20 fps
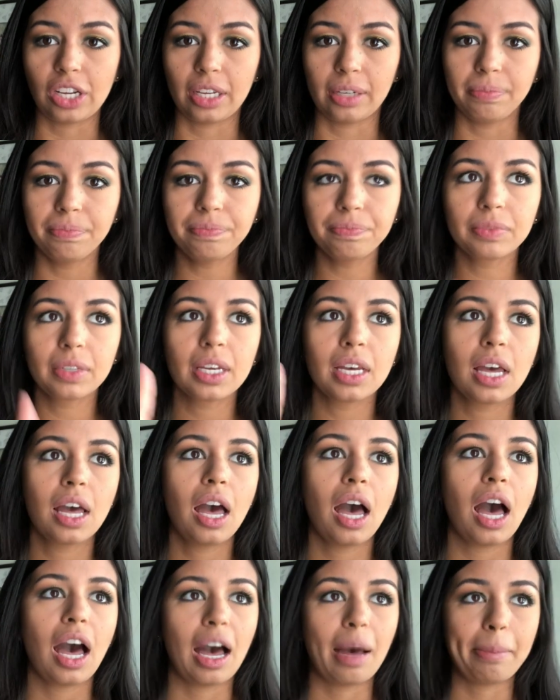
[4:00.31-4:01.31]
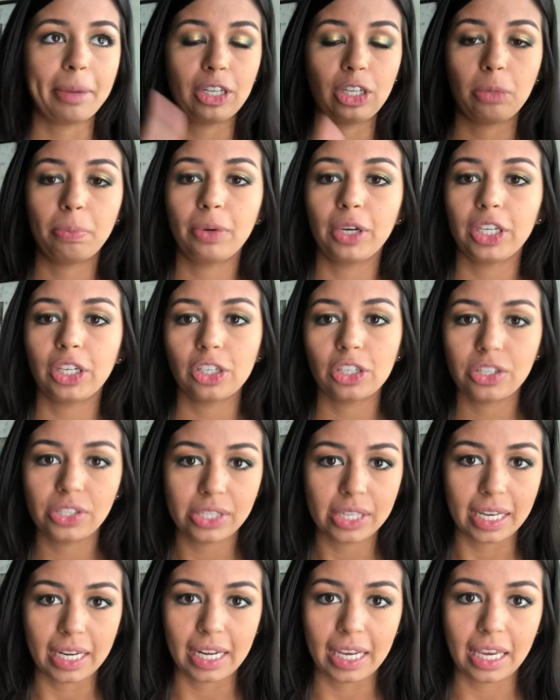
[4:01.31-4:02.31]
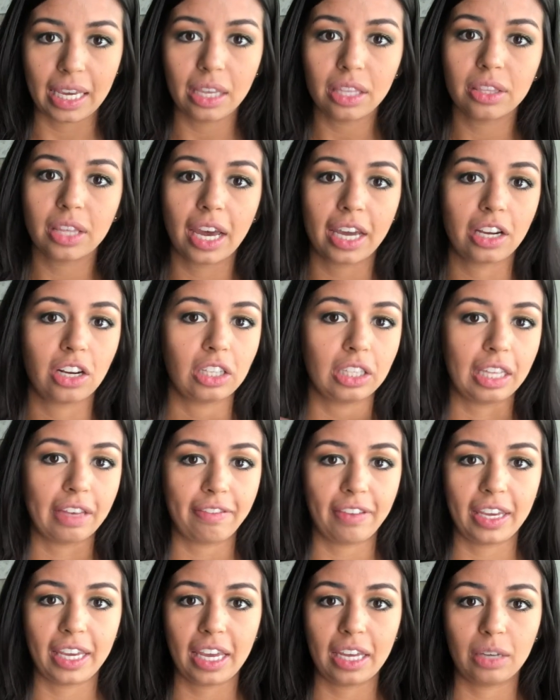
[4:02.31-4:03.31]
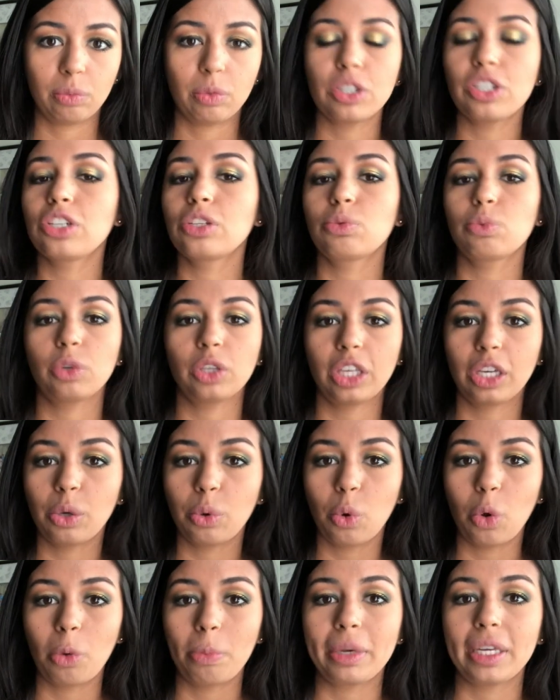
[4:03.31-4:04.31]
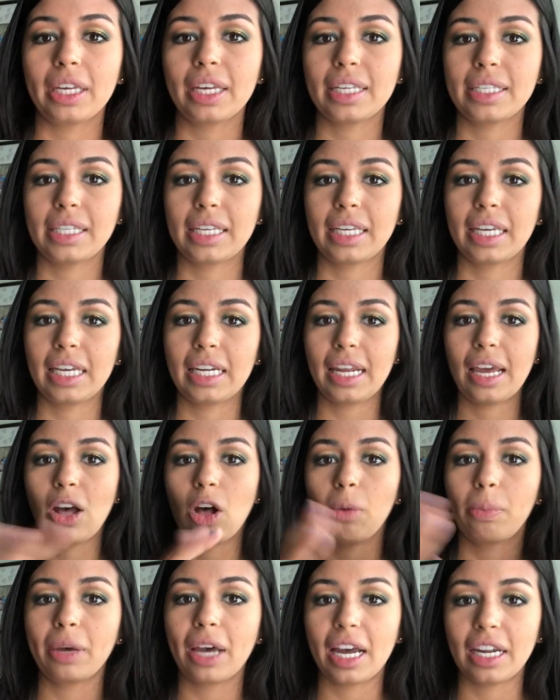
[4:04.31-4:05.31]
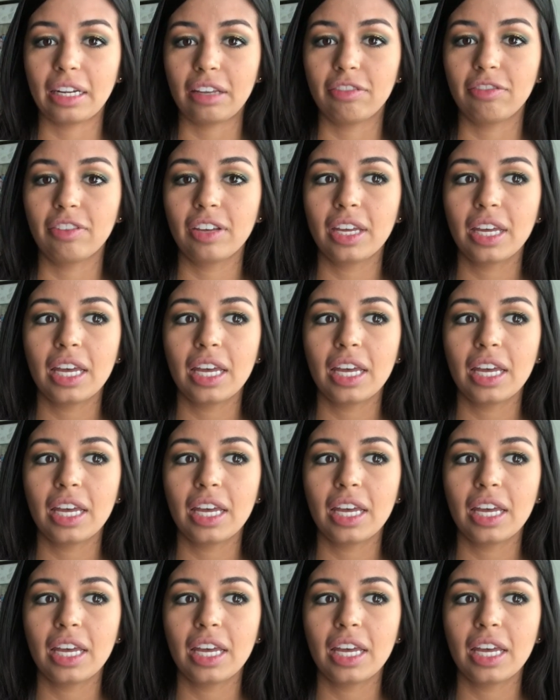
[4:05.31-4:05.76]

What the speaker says: in, and you put your city that you're living in, which is really cool because it can help kind of